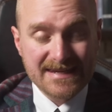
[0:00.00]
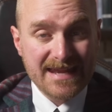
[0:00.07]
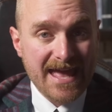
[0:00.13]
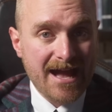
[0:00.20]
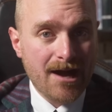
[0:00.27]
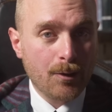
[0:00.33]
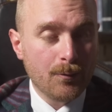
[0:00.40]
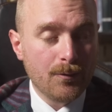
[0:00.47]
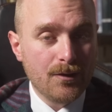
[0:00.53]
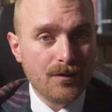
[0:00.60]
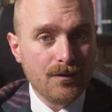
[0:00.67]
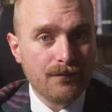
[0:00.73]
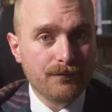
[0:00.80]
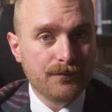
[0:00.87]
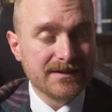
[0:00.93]
now
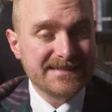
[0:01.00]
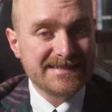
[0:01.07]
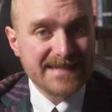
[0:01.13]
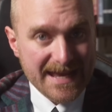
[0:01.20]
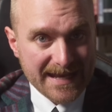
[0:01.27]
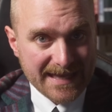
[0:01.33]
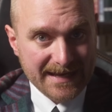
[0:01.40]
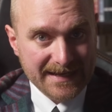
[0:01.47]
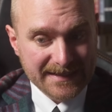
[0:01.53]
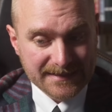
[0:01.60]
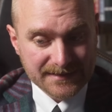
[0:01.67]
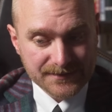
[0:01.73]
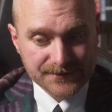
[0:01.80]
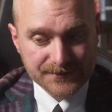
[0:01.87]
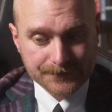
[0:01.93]
for
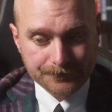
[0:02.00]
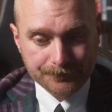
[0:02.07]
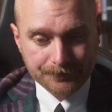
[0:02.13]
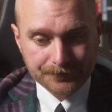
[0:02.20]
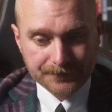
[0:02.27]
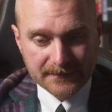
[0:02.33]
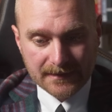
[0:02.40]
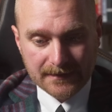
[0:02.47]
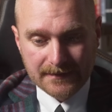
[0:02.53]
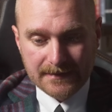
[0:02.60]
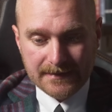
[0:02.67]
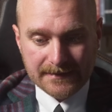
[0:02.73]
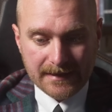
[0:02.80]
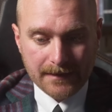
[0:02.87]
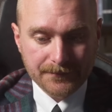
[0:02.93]
decades.
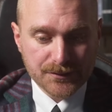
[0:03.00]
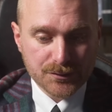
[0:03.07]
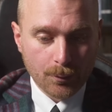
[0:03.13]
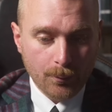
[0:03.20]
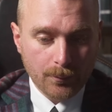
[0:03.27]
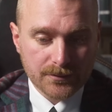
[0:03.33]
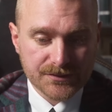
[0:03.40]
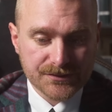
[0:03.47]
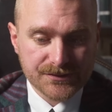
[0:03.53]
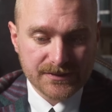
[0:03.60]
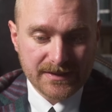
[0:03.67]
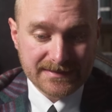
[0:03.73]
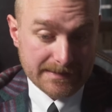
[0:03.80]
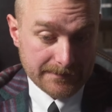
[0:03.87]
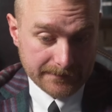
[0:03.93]
Now, the talks
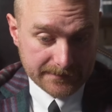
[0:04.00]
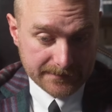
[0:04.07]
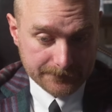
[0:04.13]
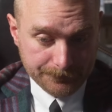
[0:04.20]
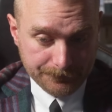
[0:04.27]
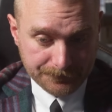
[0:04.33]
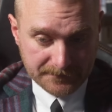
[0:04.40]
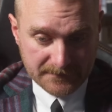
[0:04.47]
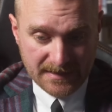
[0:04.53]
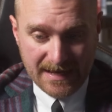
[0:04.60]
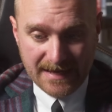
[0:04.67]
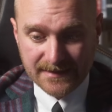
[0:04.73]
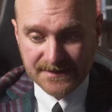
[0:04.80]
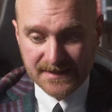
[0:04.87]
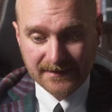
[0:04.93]
are delicate,
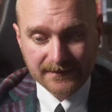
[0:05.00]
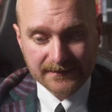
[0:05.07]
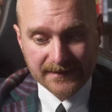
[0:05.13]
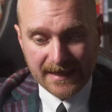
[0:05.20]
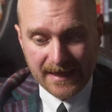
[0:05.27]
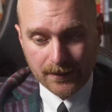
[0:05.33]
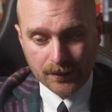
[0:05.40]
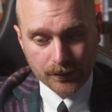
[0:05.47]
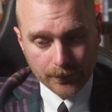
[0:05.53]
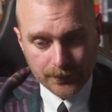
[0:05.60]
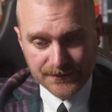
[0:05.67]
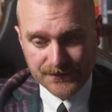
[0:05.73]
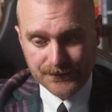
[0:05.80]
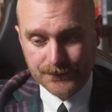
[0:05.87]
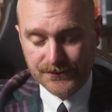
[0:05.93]
and it's unclear how
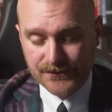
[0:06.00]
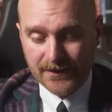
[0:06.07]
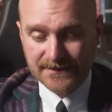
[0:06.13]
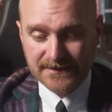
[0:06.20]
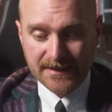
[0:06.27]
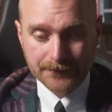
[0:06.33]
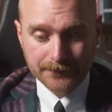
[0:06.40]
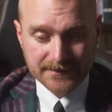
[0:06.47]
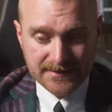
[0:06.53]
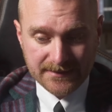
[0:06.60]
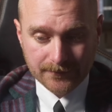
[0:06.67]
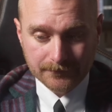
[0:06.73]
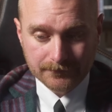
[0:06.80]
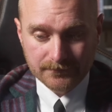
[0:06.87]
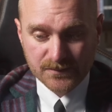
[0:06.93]
close the two sides are to a
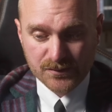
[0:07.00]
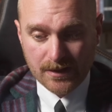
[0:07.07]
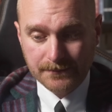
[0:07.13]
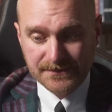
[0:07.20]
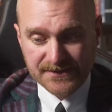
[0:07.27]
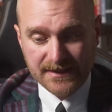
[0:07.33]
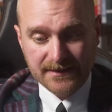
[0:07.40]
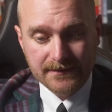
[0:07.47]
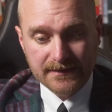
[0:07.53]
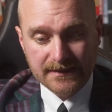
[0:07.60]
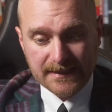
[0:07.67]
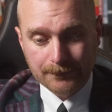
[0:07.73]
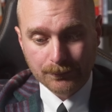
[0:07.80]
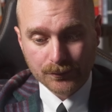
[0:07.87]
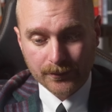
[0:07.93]
deal. Trump said
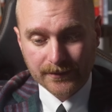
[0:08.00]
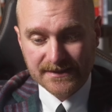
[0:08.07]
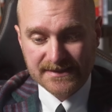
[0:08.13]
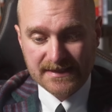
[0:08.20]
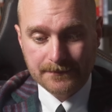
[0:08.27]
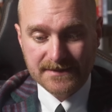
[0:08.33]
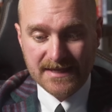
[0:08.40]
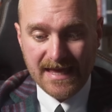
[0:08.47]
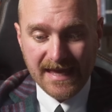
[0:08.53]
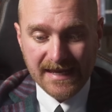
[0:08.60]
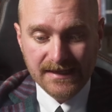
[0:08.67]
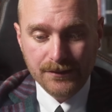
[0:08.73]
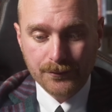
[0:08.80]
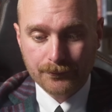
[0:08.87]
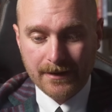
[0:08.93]
he will not accept
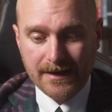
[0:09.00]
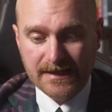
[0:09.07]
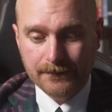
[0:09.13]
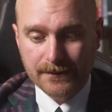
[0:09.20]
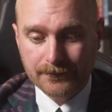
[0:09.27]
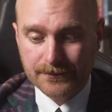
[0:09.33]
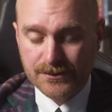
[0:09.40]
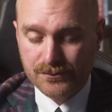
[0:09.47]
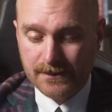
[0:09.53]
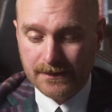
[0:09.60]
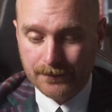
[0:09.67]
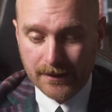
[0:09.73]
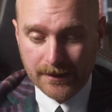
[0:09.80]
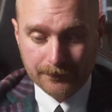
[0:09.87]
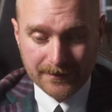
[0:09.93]
any uranium enrichment
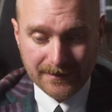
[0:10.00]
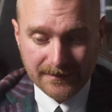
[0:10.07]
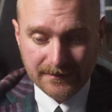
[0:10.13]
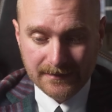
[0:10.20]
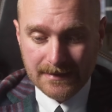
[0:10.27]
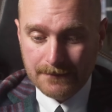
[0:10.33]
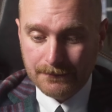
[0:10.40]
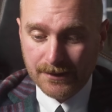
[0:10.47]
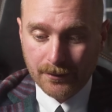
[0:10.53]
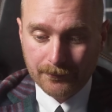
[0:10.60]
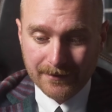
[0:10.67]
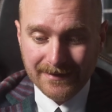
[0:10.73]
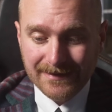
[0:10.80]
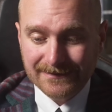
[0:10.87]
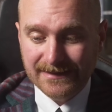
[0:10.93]
by Iran, but
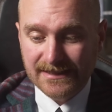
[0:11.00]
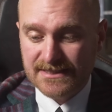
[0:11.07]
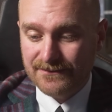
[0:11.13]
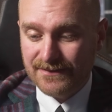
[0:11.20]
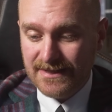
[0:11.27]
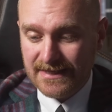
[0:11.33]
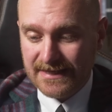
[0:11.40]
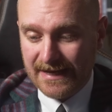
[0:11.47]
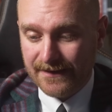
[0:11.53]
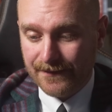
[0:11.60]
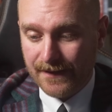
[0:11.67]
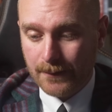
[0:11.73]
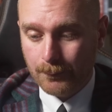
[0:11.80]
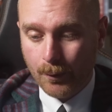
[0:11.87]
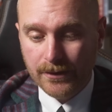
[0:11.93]
Iranian leaders have indicated
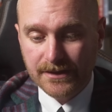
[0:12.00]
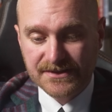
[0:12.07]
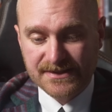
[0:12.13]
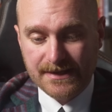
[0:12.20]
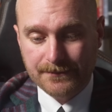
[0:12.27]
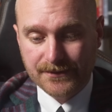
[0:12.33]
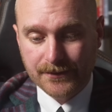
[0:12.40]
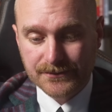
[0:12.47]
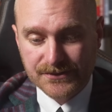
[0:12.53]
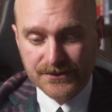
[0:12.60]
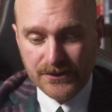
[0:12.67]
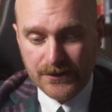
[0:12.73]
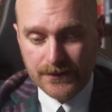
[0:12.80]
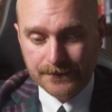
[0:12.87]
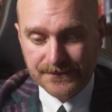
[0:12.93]
they won't accept those
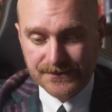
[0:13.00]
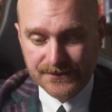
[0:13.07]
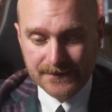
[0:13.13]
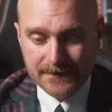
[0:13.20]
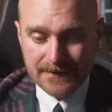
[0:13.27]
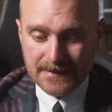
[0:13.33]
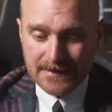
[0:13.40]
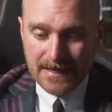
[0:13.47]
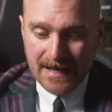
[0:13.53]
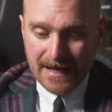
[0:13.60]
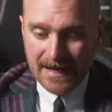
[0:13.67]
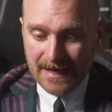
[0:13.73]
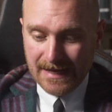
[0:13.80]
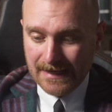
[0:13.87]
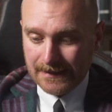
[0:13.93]
terms.
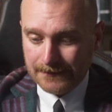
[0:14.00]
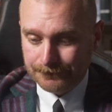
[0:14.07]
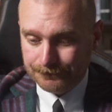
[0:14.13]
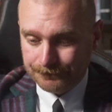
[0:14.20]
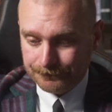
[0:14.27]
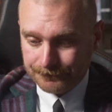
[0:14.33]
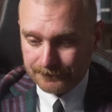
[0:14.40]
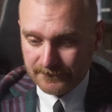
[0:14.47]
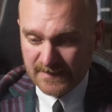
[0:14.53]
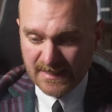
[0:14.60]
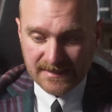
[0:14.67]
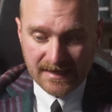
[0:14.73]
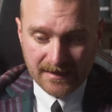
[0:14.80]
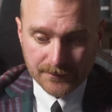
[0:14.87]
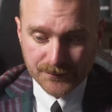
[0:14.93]

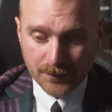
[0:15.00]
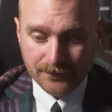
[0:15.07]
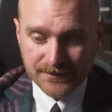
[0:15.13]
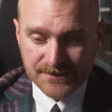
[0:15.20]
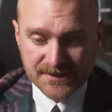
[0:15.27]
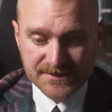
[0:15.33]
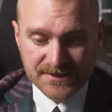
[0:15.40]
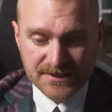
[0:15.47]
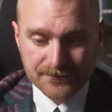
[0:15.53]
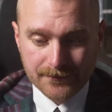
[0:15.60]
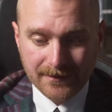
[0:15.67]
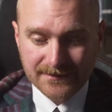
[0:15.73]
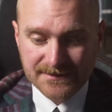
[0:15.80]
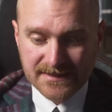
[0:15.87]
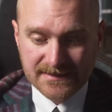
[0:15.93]
Netanyahu's office says
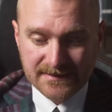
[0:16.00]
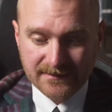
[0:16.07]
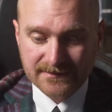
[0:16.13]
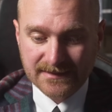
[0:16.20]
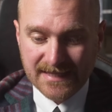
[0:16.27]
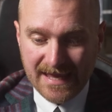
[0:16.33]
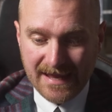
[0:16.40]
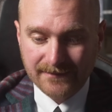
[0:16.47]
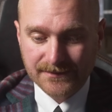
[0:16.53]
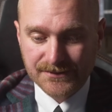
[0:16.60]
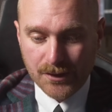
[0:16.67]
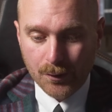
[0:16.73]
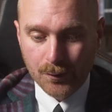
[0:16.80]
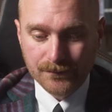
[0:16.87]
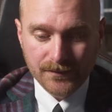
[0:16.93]
Israel has conducted countless
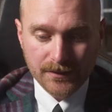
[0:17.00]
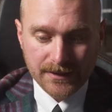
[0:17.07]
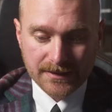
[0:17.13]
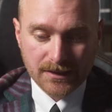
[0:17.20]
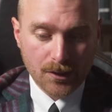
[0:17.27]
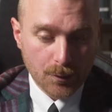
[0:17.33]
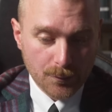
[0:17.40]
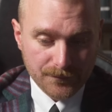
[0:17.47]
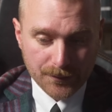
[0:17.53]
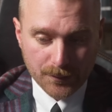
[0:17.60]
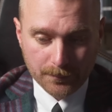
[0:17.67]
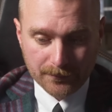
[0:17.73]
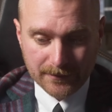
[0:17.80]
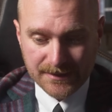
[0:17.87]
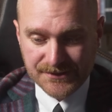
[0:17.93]
overt and covert
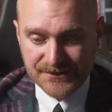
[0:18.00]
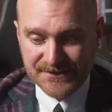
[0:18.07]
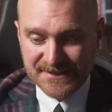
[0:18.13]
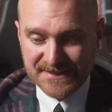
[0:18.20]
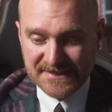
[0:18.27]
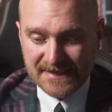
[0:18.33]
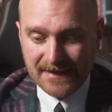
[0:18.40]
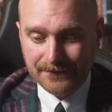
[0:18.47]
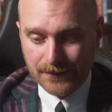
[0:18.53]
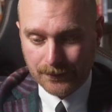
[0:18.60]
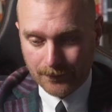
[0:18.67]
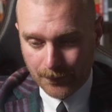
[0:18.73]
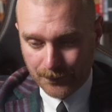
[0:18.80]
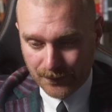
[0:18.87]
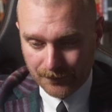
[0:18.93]
operations to stunt the
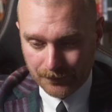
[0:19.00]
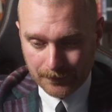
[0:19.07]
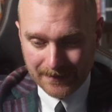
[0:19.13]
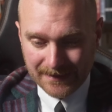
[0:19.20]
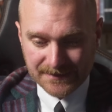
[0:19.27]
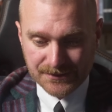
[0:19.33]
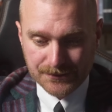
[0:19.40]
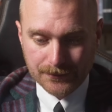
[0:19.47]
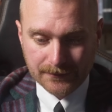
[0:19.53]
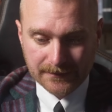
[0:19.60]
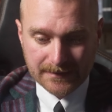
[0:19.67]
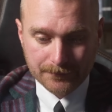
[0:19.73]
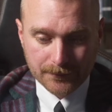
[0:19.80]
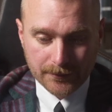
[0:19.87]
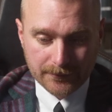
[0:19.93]
growth of Iran's
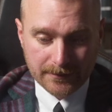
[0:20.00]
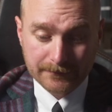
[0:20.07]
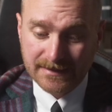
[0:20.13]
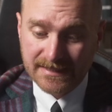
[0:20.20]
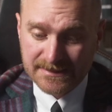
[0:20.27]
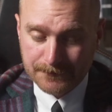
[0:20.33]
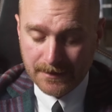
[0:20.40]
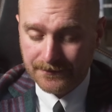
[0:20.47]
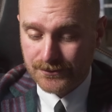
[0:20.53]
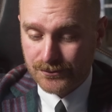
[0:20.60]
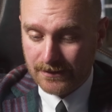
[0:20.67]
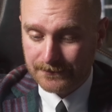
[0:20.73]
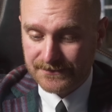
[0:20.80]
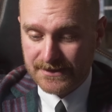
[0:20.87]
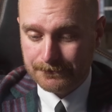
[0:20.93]
nuclear program. Last month,
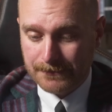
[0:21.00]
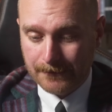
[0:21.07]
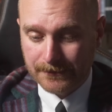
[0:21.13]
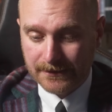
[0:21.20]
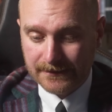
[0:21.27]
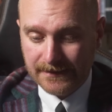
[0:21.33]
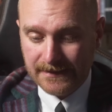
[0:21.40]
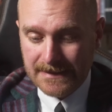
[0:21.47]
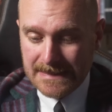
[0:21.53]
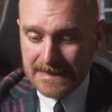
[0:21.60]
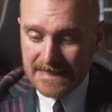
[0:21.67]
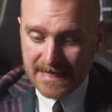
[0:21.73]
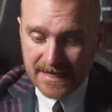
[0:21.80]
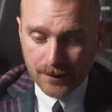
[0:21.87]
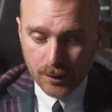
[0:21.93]
Trump said publicly
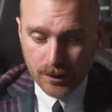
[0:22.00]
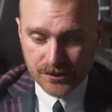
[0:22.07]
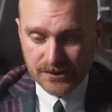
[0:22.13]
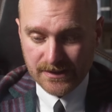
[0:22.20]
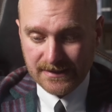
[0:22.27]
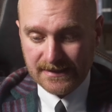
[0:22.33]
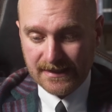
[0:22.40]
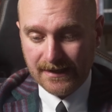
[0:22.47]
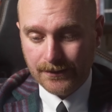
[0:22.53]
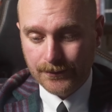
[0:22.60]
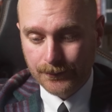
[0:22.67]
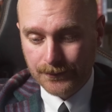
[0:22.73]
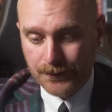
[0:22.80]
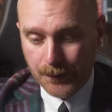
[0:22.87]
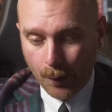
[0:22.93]
he had urged
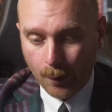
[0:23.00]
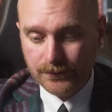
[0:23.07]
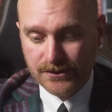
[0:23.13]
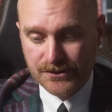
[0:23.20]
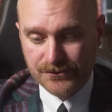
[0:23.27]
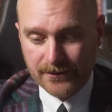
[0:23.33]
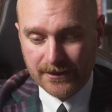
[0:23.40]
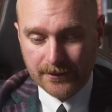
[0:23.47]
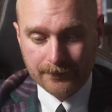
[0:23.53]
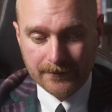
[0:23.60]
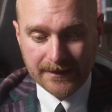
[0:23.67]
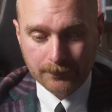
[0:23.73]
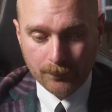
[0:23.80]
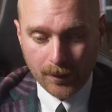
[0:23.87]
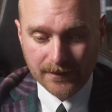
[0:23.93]
Netanyahu not to strike
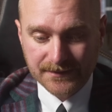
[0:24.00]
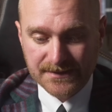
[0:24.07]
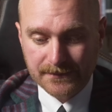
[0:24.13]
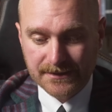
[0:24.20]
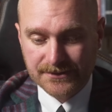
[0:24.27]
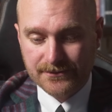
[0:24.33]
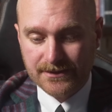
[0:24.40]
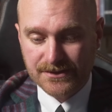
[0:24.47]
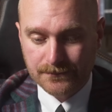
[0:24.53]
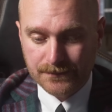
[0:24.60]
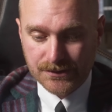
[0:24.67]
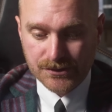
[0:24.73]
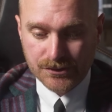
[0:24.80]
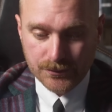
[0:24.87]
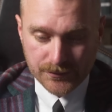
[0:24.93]
Iran while his administration
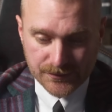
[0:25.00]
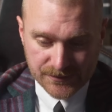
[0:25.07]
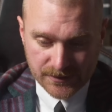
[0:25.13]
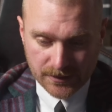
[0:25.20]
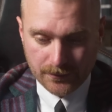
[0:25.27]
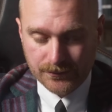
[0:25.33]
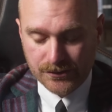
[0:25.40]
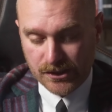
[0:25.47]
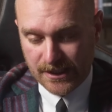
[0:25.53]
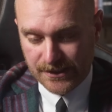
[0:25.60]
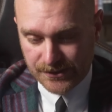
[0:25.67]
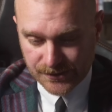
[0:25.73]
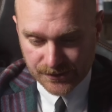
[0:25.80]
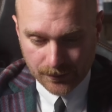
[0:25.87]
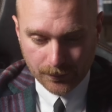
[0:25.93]
pursues
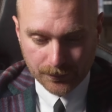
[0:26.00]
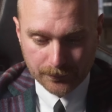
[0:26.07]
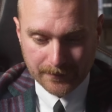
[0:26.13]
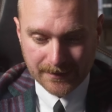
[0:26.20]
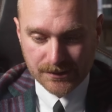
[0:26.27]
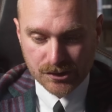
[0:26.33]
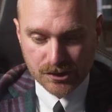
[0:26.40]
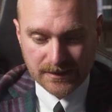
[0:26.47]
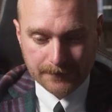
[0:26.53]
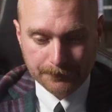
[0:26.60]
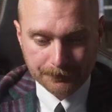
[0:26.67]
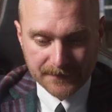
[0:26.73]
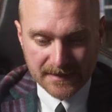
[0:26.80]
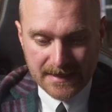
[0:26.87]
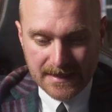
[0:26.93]
negotiations on the
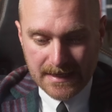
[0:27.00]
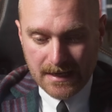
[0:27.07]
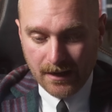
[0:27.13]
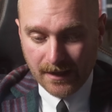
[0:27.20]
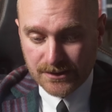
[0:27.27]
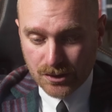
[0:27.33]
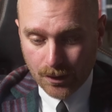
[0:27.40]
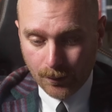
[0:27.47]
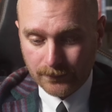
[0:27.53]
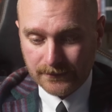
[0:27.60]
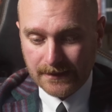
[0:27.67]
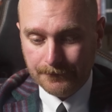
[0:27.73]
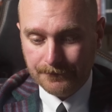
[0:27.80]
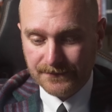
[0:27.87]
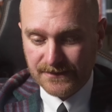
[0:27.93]
regime. I told
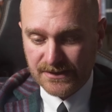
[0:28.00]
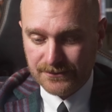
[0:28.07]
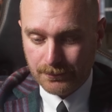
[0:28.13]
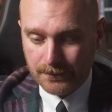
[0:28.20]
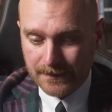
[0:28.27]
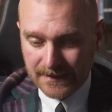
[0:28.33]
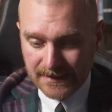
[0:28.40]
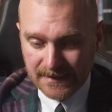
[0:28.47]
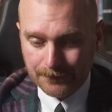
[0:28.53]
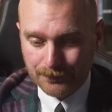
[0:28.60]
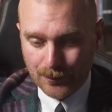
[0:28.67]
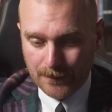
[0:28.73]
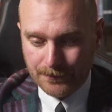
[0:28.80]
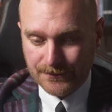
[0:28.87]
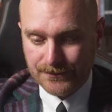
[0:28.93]
him this would be
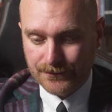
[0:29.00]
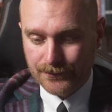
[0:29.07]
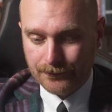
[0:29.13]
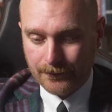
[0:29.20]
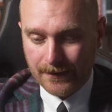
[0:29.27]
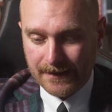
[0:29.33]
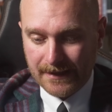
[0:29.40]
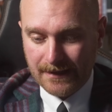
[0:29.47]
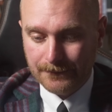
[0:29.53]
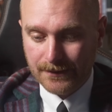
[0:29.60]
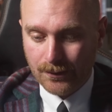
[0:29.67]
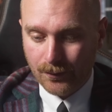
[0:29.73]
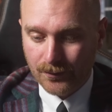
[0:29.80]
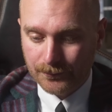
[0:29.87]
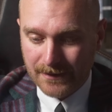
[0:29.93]
inappropriate to do right now
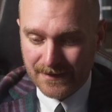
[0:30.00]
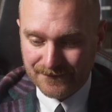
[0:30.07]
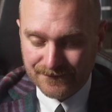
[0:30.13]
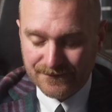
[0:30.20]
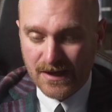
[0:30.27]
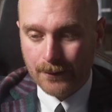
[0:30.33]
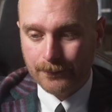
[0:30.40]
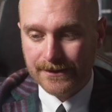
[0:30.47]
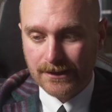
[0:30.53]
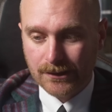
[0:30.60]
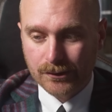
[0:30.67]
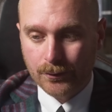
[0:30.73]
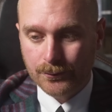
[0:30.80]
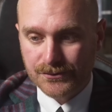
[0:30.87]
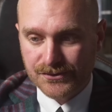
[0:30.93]
because we're very
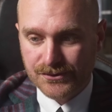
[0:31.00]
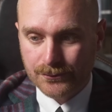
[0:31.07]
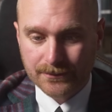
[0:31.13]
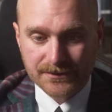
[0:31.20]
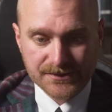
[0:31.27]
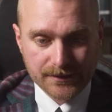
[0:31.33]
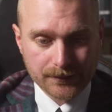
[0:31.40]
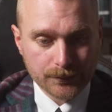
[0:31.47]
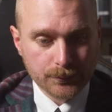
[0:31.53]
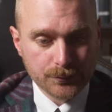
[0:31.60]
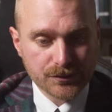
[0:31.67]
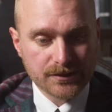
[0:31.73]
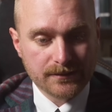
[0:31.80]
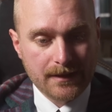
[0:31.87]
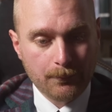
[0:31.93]
close to a
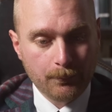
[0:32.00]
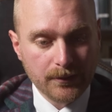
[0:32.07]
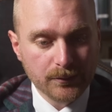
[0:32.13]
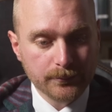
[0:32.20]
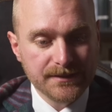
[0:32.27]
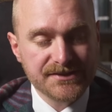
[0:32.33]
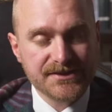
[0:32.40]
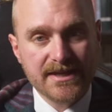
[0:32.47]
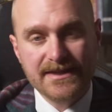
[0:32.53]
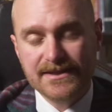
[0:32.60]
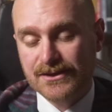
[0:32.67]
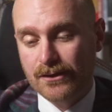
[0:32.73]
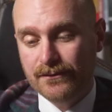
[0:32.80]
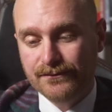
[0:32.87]
solution. Now, will we see this go